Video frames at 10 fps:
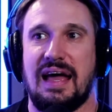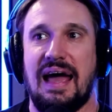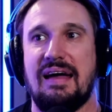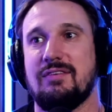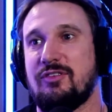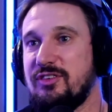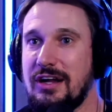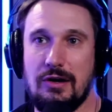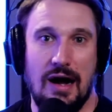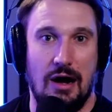and
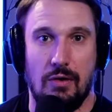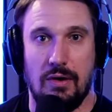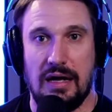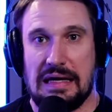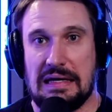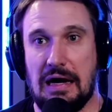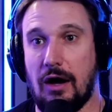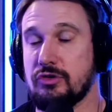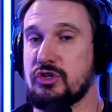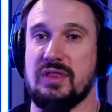figure out,
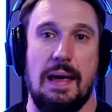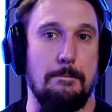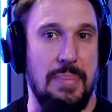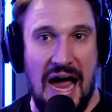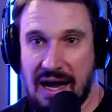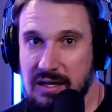do they back